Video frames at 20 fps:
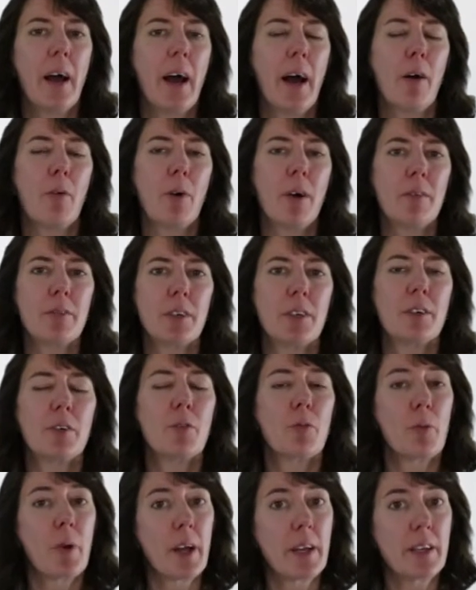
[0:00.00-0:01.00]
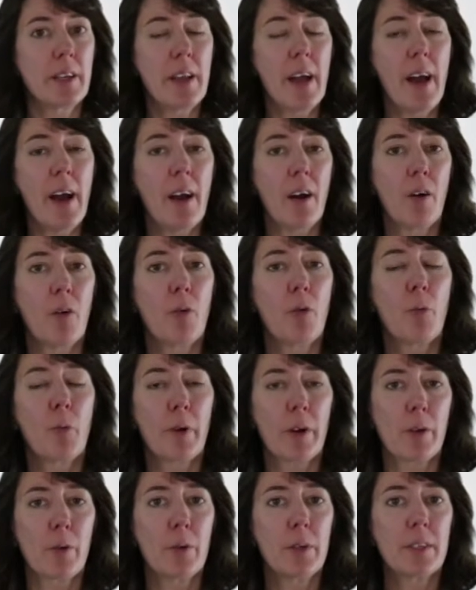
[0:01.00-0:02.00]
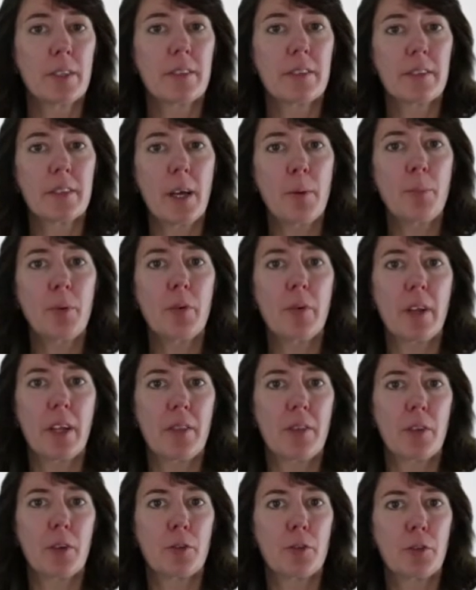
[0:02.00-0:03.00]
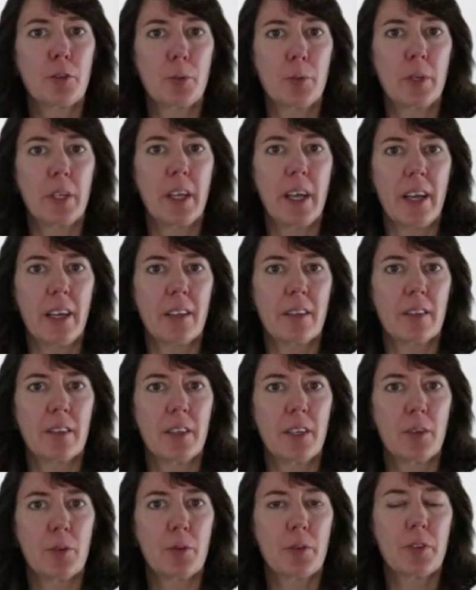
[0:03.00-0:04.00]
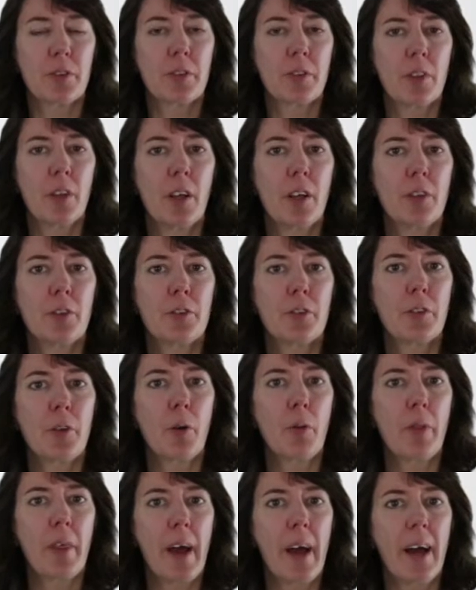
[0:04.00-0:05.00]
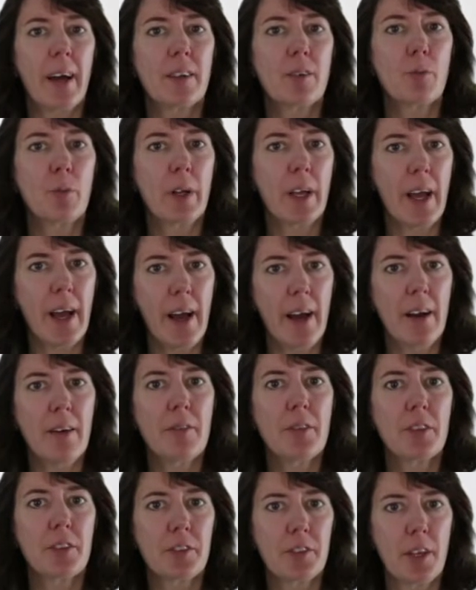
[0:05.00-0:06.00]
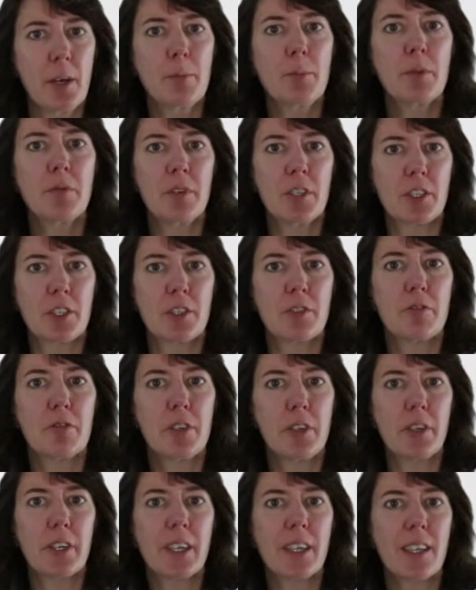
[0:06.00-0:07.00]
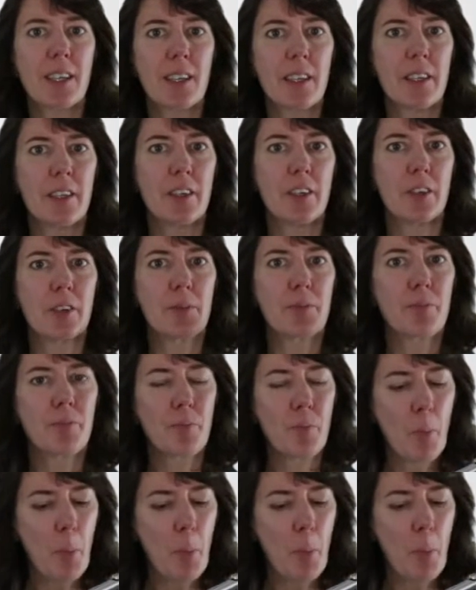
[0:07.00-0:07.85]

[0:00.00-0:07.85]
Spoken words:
However, right now, we're going to separate those 3/8 notes so that we have the subdivision very clear.